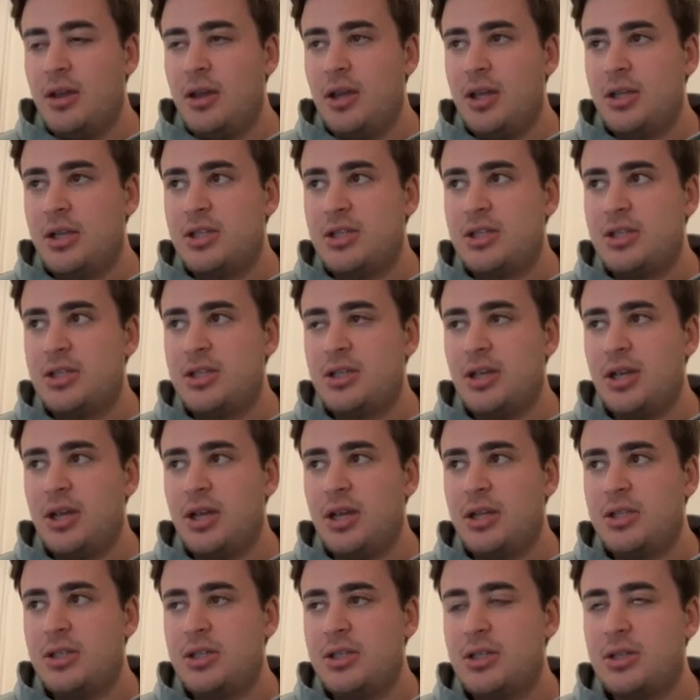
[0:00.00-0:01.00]

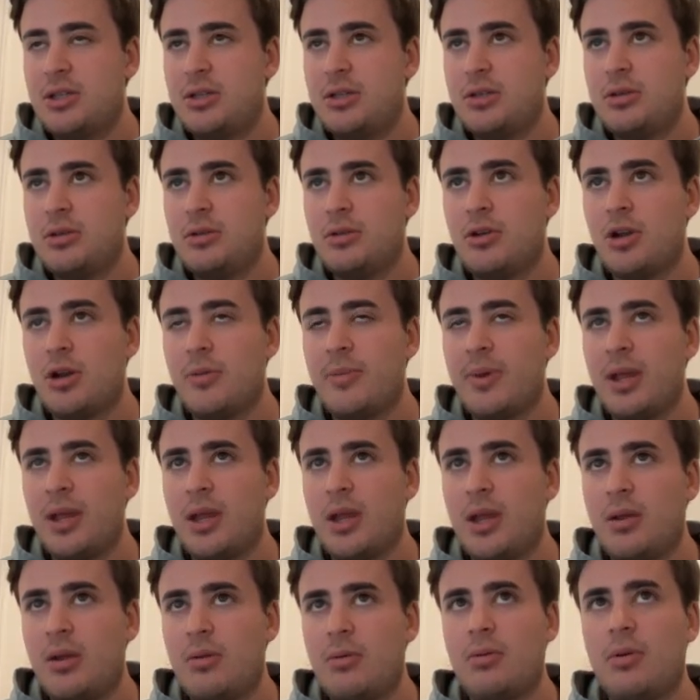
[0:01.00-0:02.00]
it's going to
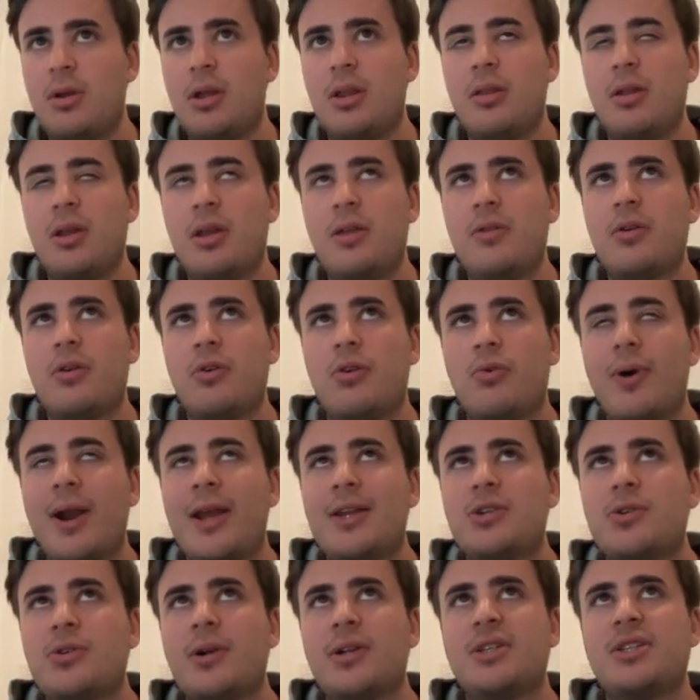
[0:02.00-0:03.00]
be in the
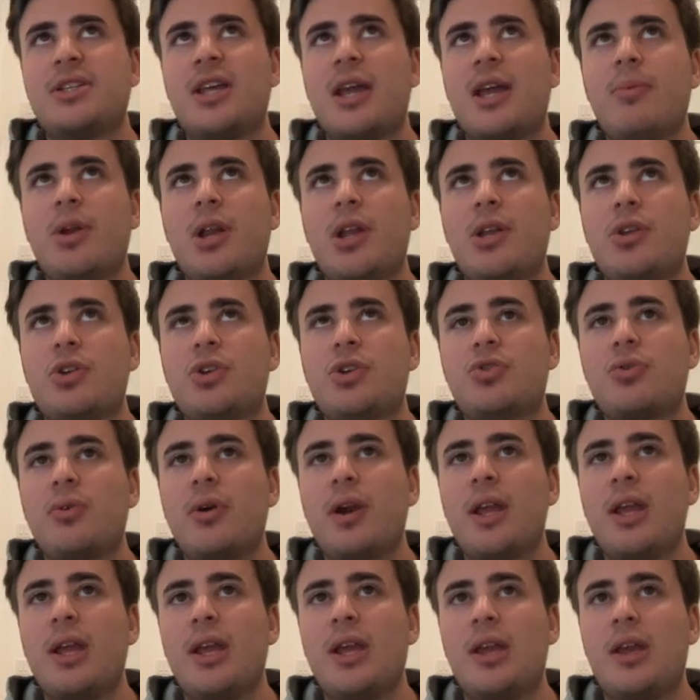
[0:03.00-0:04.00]
greater entertainment
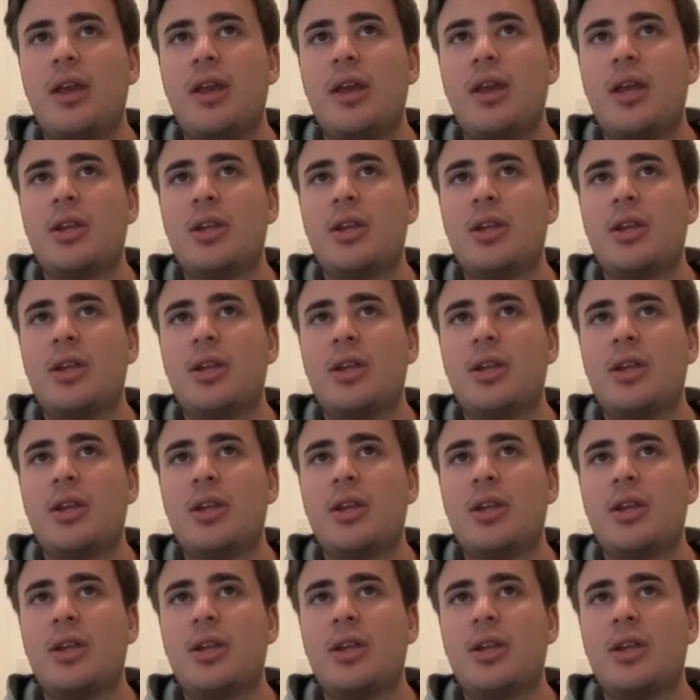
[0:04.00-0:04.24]
industry.